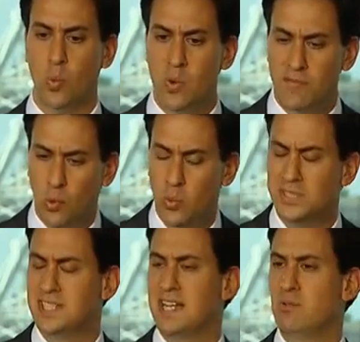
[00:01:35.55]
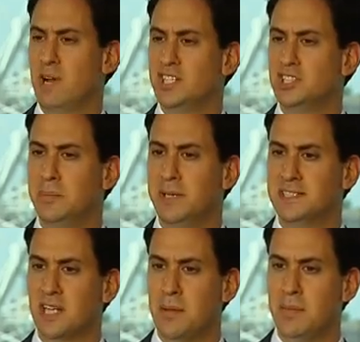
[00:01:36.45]
We've always said in relation to
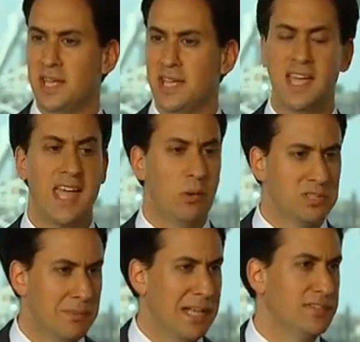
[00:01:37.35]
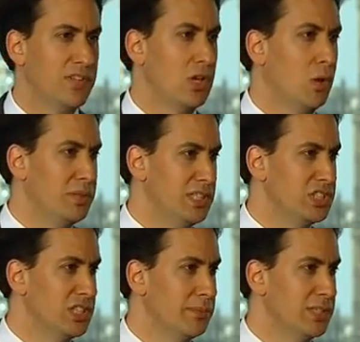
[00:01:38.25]
BSkyB, it was a matter for the
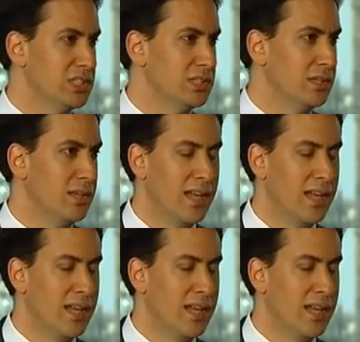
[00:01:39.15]
Competition Commission,